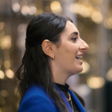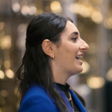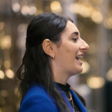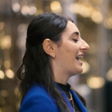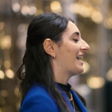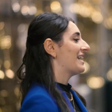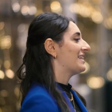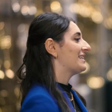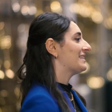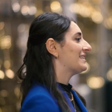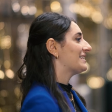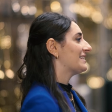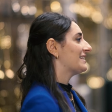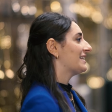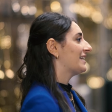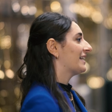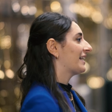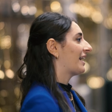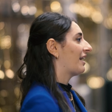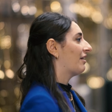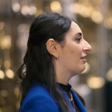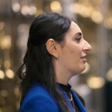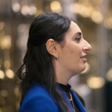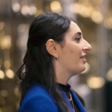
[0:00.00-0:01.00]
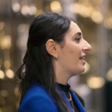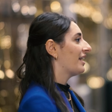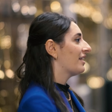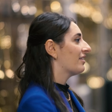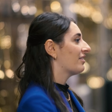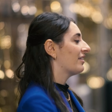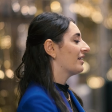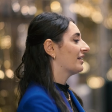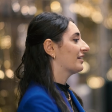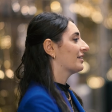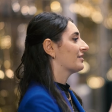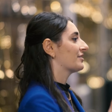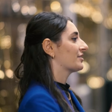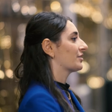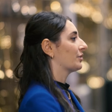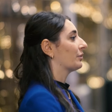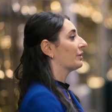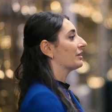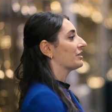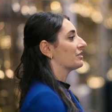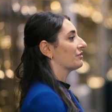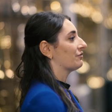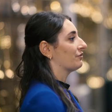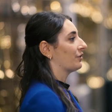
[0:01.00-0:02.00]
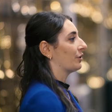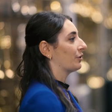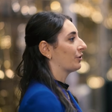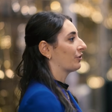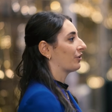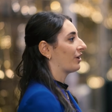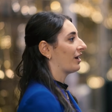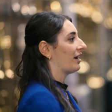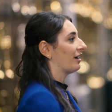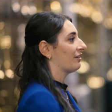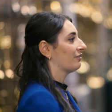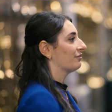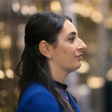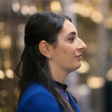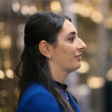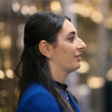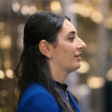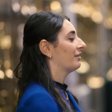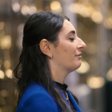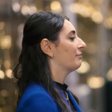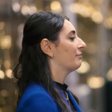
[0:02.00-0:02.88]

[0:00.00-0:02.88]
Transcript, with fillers: and seeing how they think it's going to photograph.